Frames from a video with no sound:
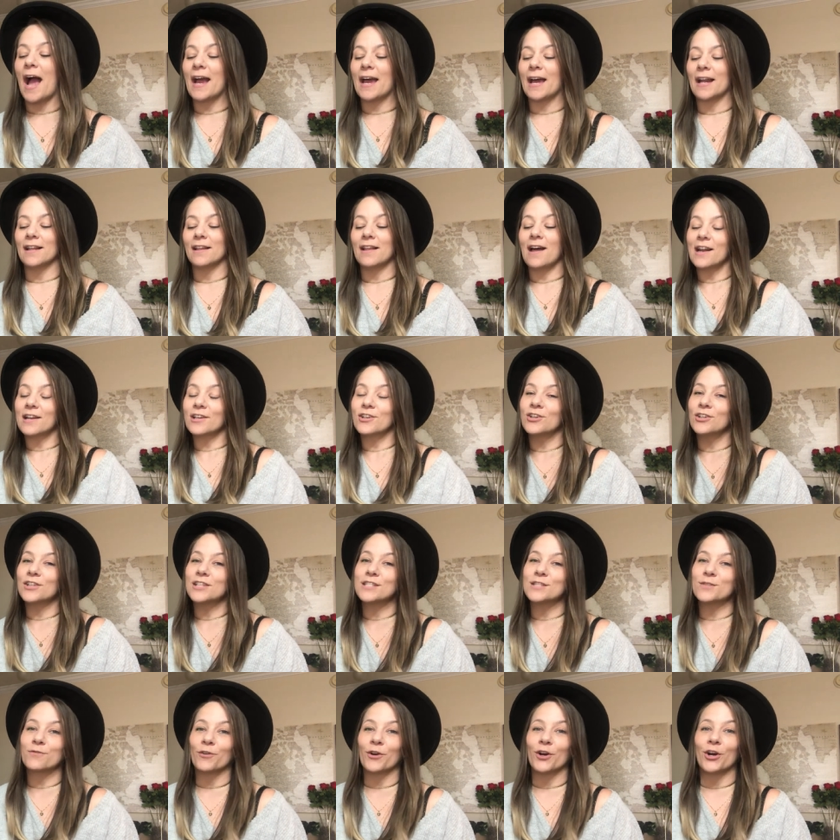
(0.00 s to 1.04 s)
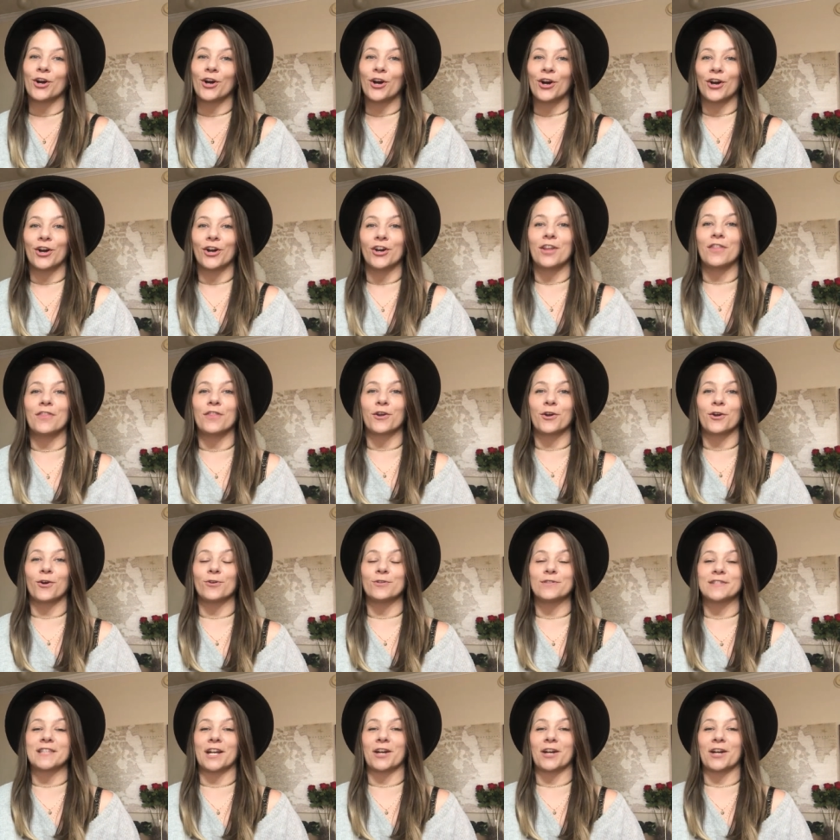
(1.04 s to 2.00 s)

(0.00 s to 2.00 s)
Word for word: I got a lot of goodies for her and the girls